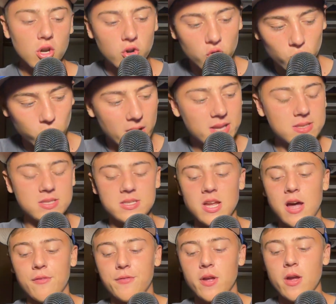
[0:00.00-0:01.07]
Great
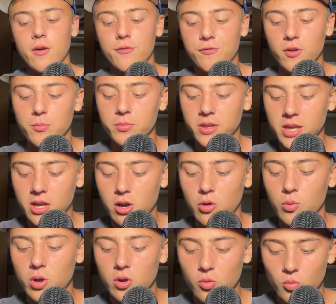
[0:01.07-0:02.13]
stuff from
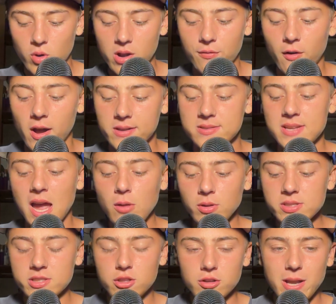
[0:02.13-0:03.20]
Leo Rivas. Now
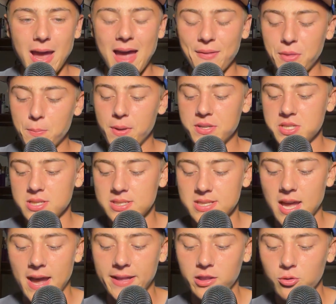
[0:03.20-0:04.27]
let's look at the pitching
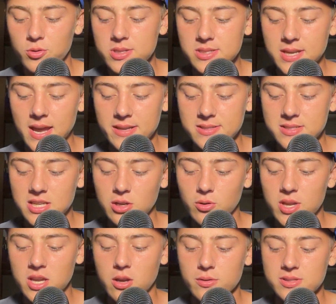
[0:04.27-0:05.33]
side. Luis Castillo,
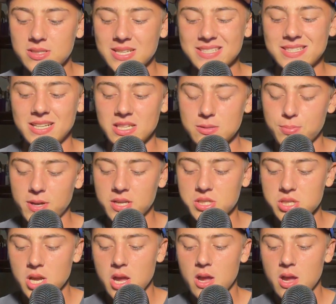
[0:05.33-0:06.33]
he goes 6 innings pitched.